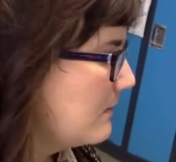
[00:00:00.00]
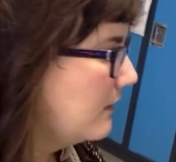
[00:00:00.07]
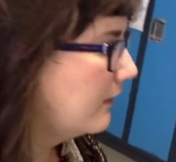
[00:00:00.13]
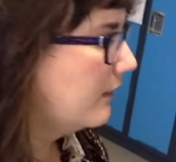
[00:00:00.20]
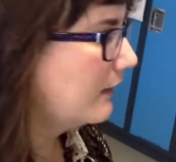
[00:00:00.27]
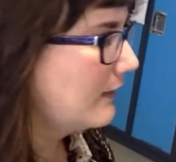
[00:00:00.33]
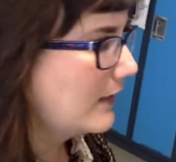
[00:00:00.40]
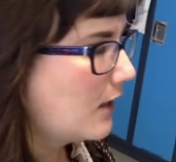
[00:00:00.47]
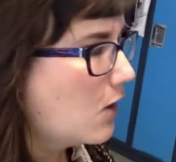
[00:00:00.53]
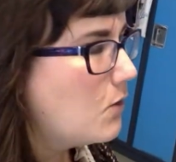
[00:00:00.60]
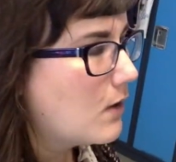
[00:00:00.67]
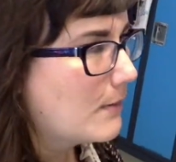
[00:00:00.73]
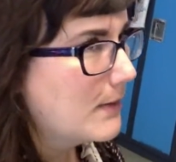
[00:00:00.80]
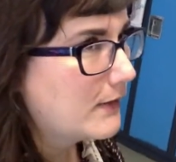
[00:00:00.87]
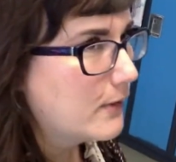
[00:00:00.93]
made me think like,
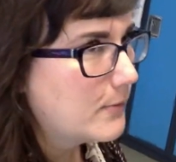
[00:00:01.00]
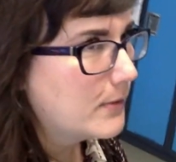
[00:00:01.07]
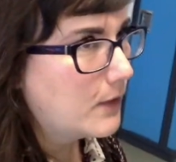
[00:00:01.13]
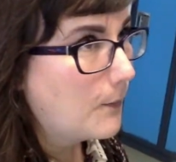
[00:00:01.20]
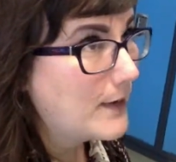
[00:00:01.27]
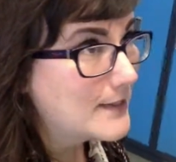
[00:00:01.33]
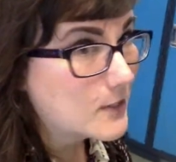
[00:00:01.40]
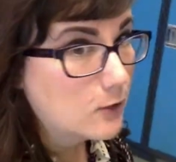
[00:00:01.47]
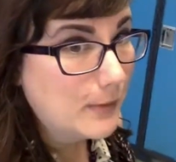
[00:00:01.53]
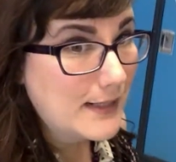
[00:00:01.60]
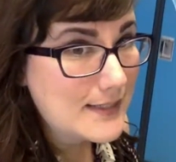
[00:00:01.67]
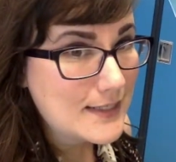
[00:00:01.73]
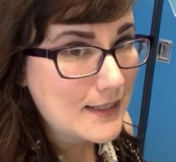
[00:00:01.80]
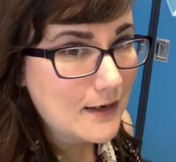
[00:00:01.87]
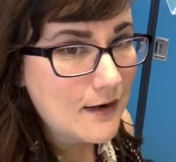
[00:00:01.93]
oh, I bet they're putting wet snow
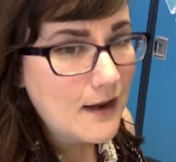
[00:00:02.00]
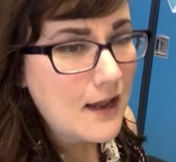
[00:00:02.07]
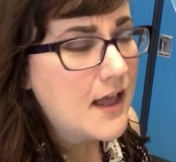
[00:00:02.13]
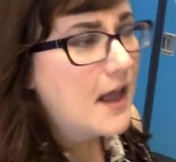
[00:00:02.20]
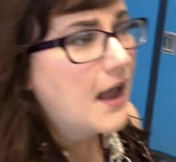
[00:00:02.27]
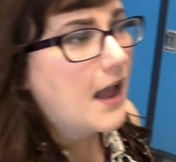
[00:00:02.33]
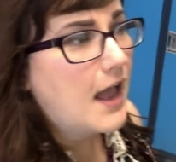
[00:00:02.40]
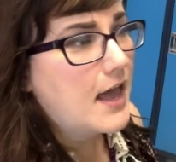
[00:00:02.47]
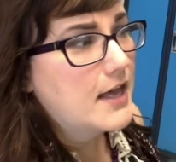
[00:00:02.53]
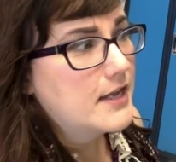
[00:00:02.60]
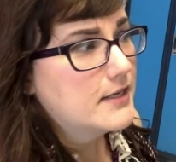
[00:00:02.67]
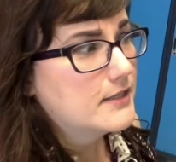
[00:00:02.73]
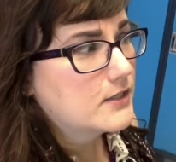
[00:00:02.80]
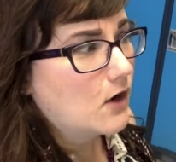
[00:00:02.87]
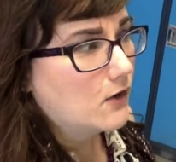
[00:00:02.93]
pants in there,
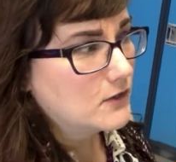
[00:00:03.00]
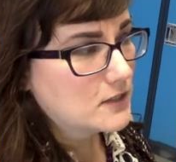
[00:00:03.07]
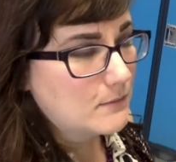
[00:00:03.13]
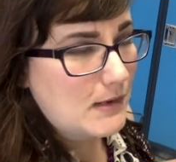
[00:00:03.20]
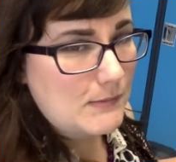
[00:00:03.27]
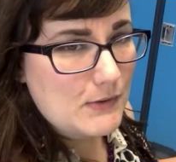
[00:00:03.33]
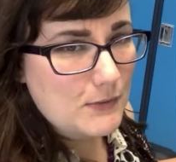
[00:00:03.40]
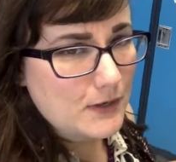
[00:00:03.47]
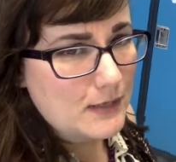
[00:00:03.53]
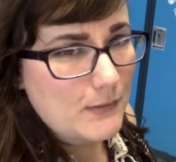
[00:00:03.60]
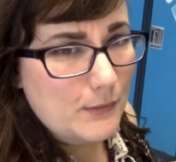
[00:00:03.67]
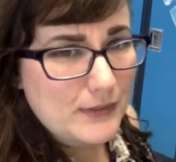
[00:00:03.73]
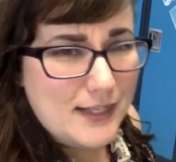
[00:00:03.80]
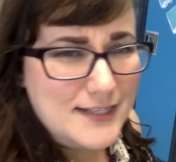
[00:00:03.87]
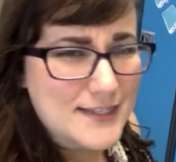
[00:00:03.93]
and also made me worried
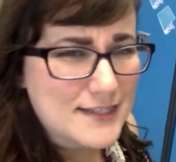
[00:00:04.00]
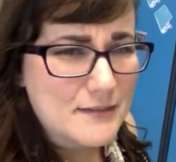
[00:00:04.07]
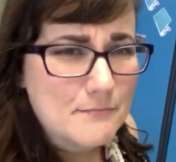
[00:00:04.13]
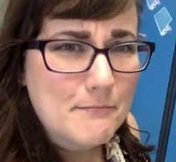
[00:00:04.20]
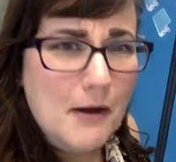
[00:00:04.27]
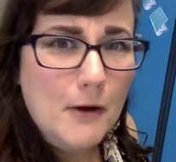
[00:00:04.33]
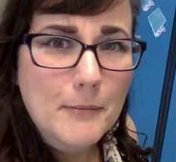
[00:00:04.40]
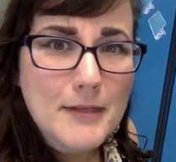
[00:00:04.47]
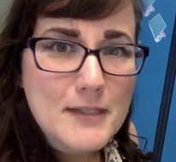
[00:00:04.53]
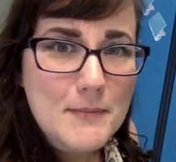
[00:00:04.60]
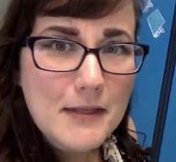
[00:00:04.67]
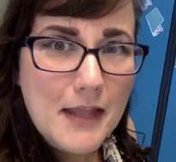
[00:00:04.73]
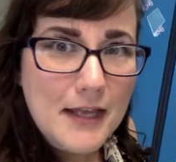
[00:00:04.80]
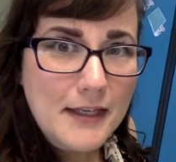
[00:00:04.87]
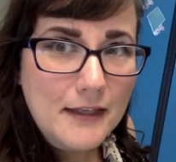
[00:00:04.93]
about what the smell must
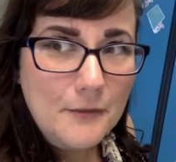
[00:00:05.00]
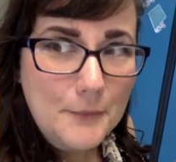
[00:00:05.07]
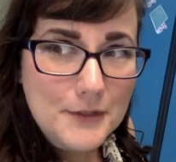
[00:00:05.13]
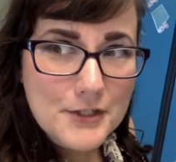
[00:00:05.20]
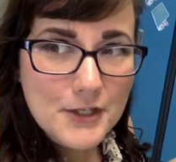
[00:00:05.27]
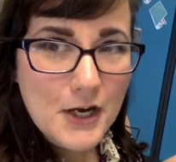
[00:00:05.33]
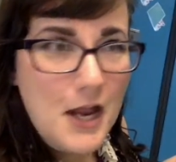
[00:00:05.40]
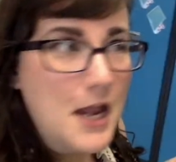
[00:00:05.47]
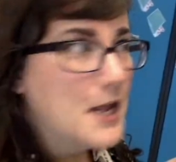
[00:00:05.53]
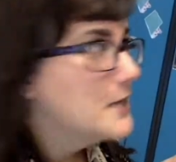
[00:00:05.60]
be like in the winter.